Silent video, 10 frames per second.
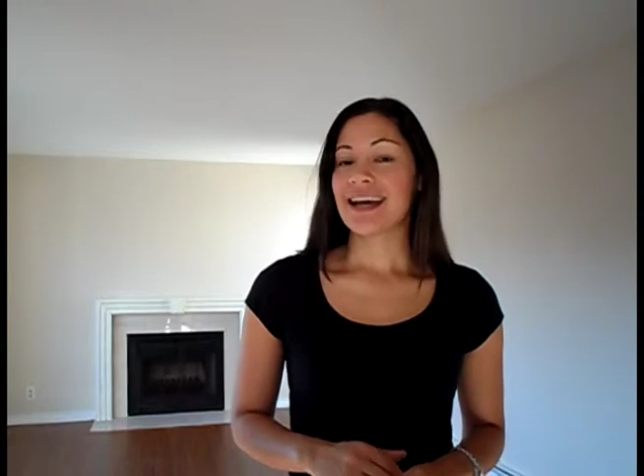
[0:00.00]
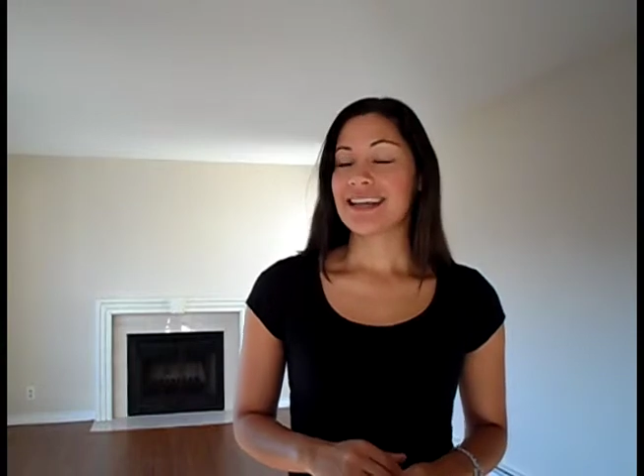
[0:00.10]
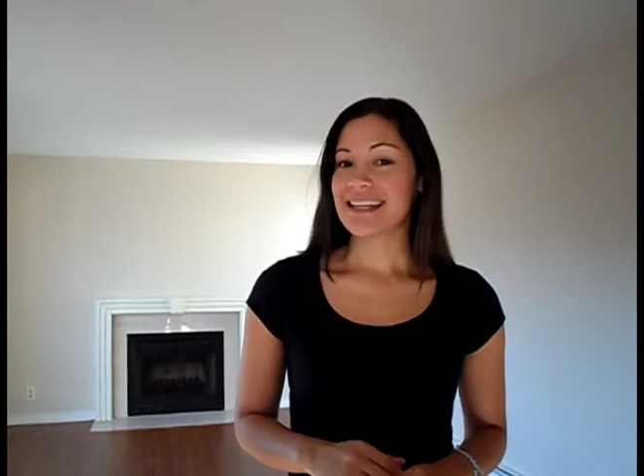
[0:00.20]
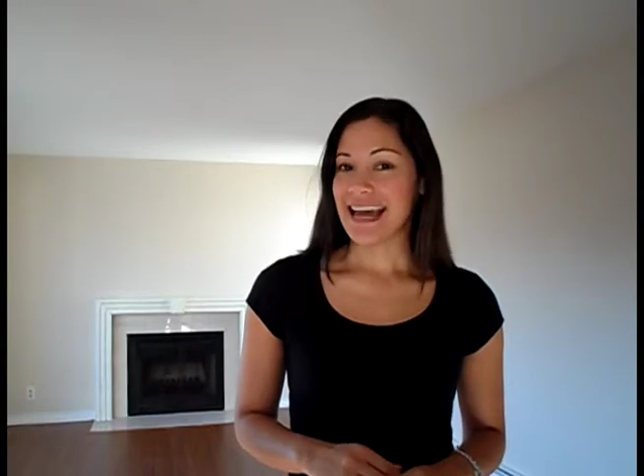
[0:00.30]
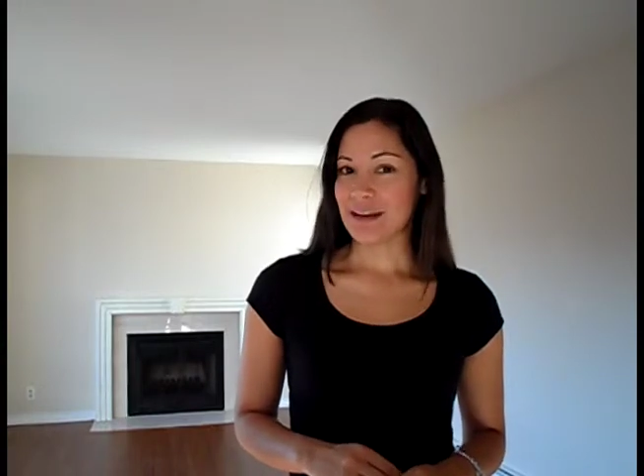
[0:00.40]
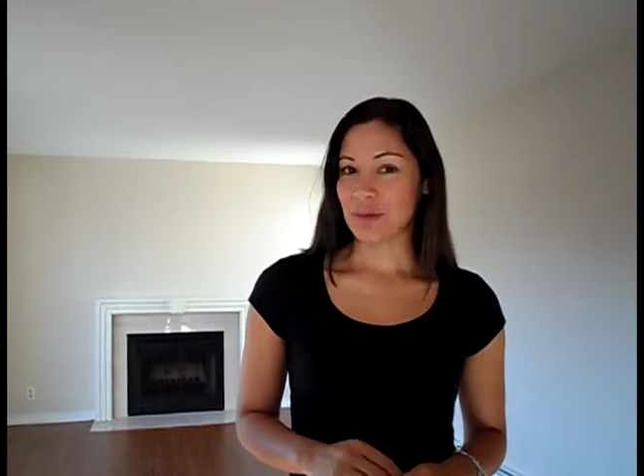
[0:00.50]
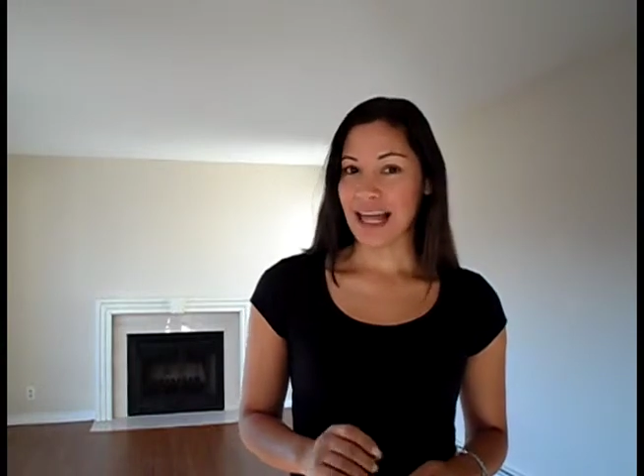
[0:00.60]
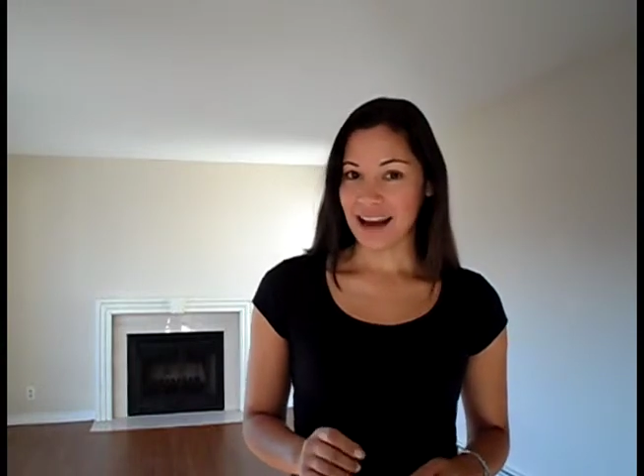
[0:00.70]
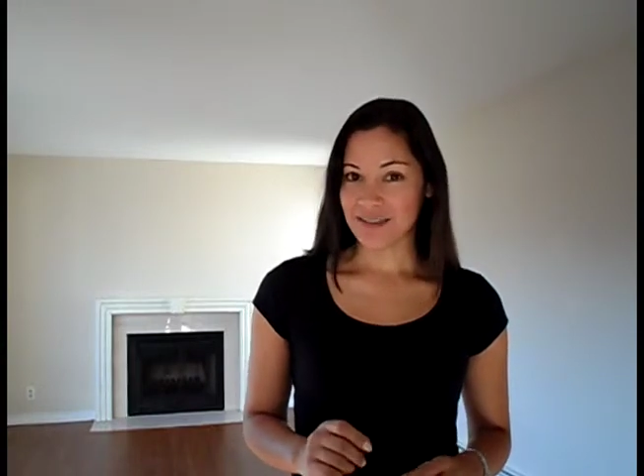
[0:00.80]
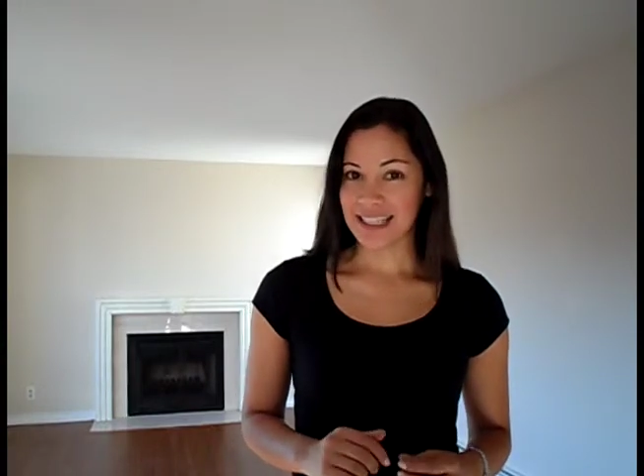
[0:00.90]
a tenant will
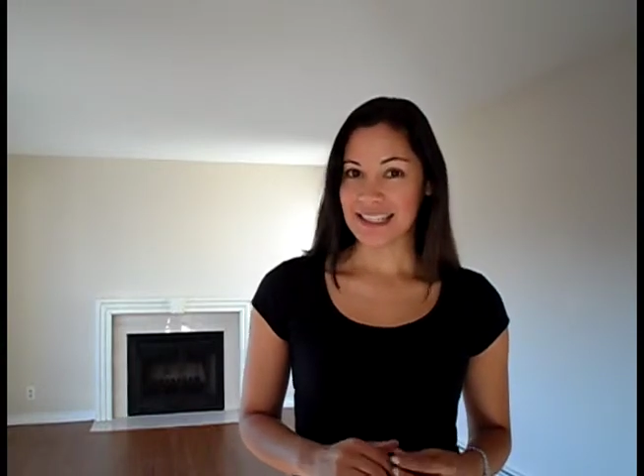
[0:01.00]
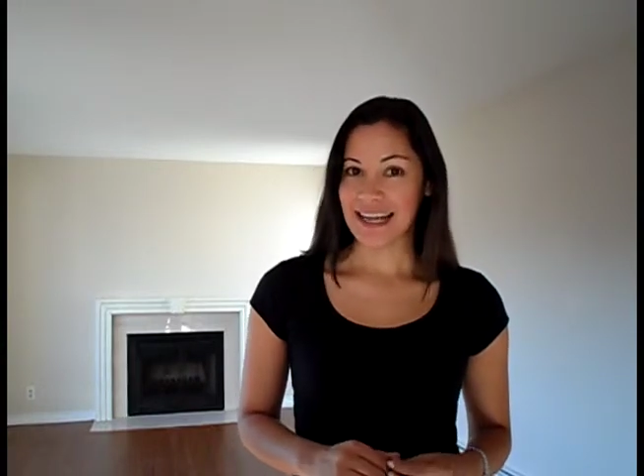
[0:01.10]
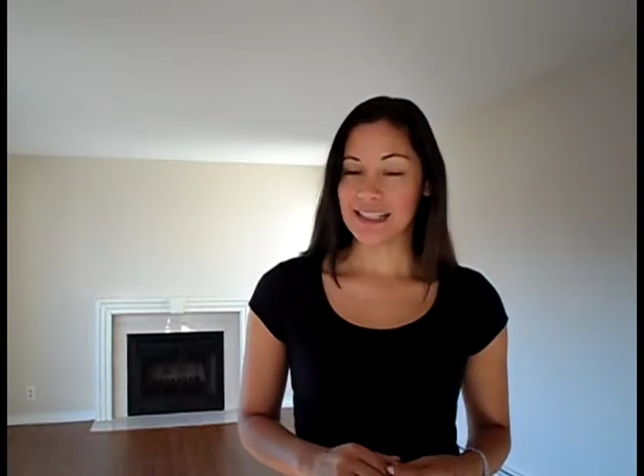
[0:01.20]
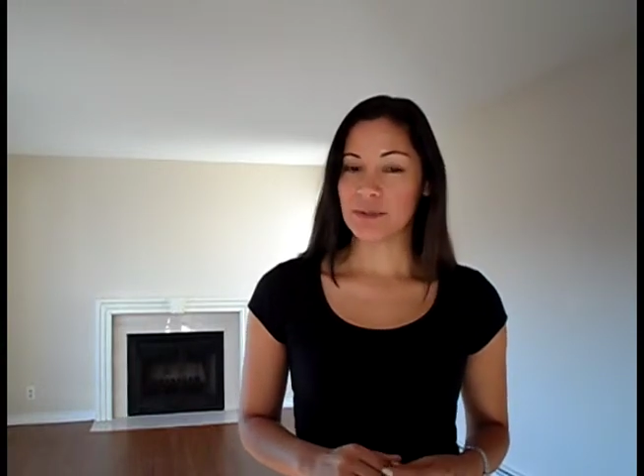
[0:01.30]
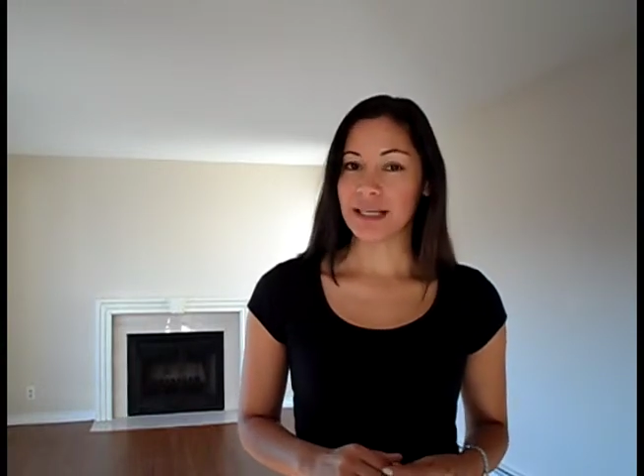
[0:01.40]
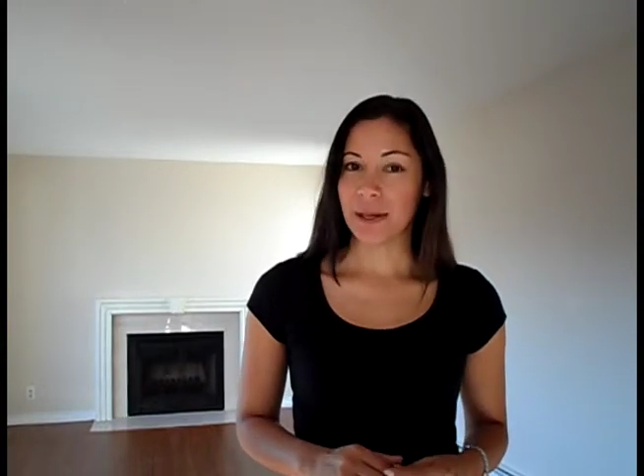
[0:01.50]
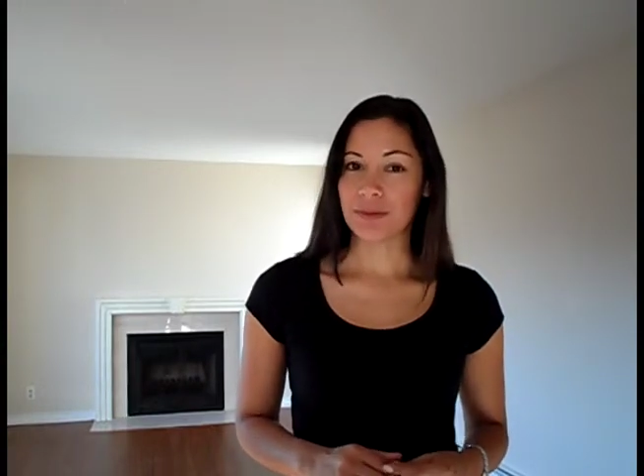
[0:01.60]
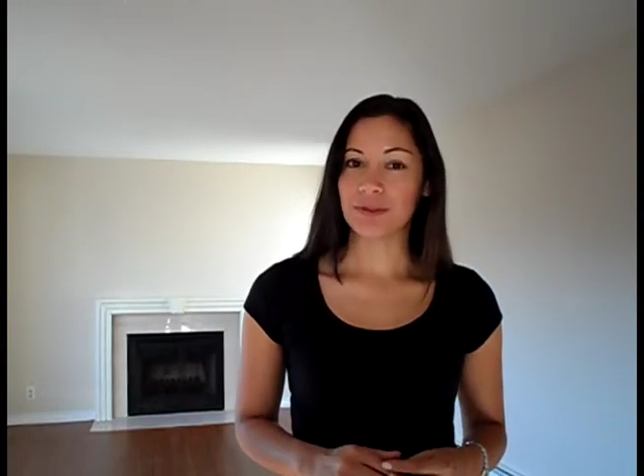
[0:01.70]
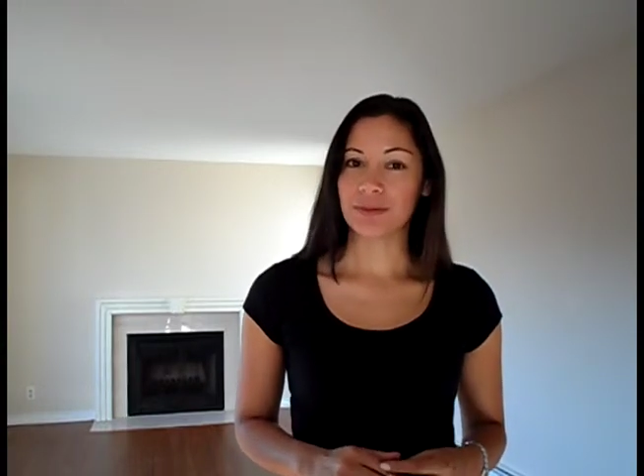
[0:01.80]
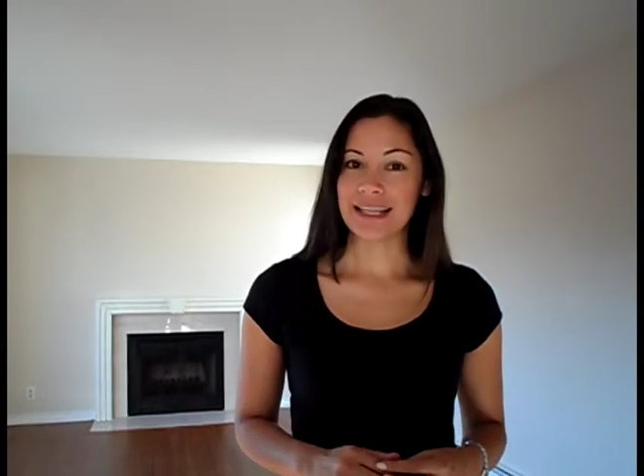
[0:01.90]
have to stay to be able
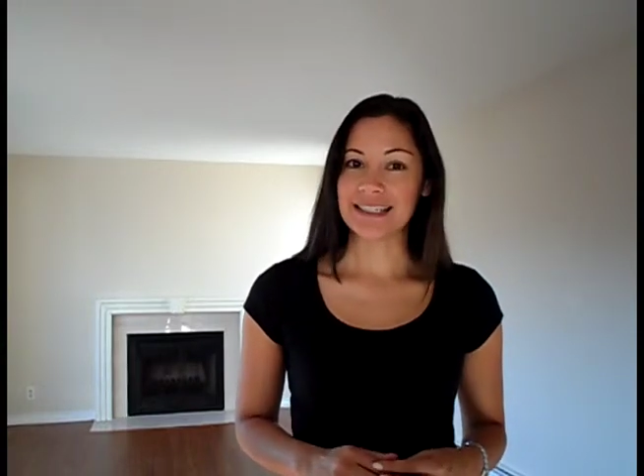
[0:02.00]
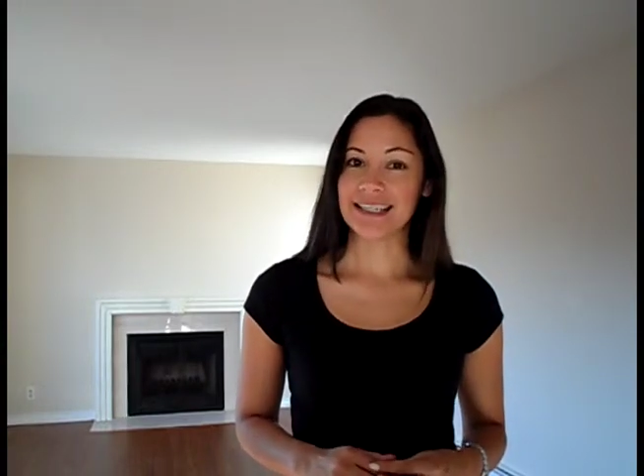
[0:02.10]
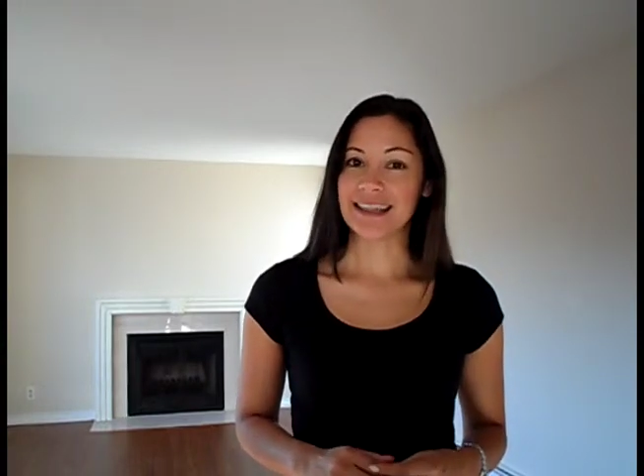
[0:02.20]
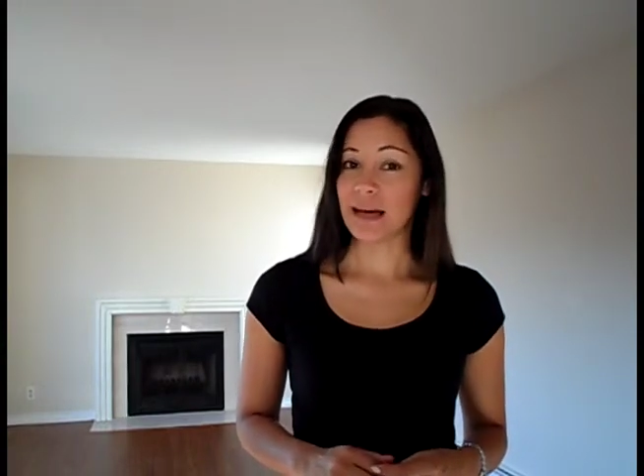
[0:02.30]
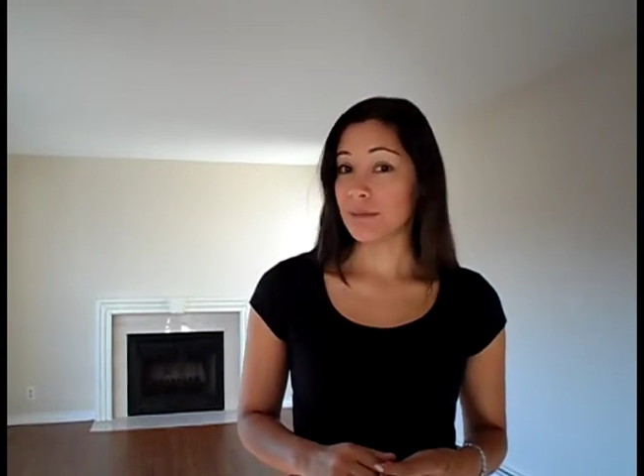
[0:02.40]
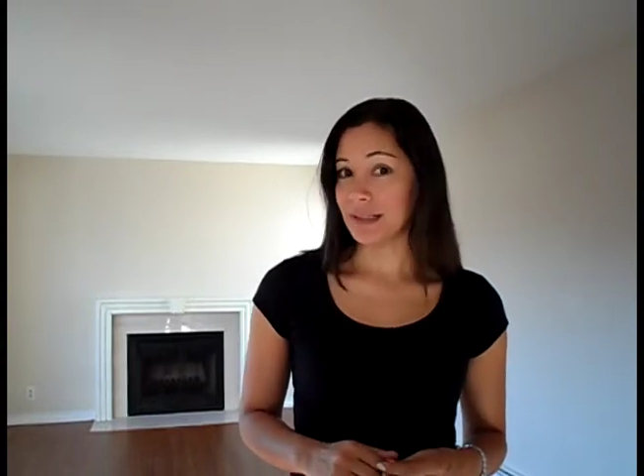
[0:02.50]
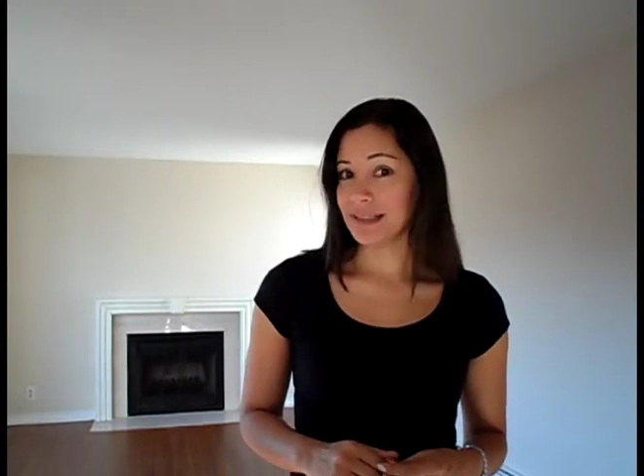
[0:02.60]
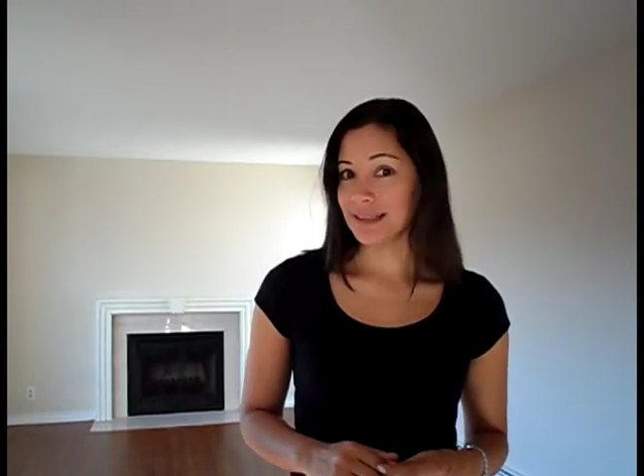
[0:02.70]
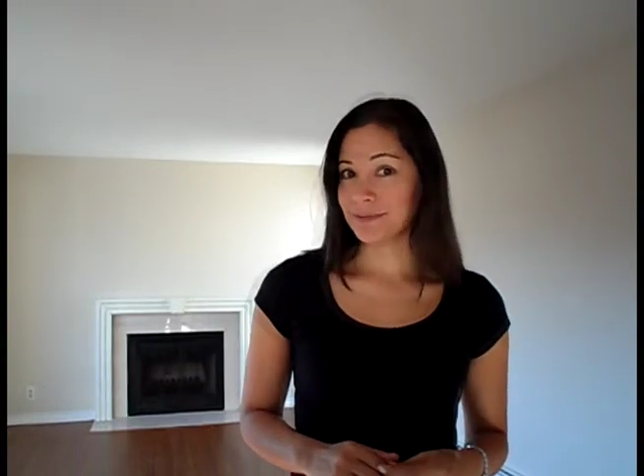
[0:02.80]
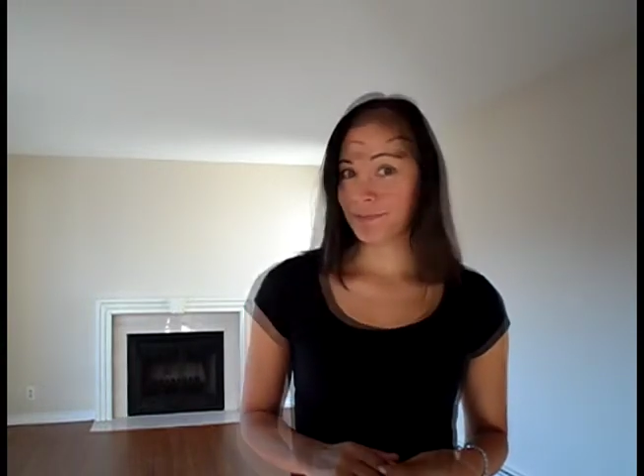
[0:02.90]
to rent in that building.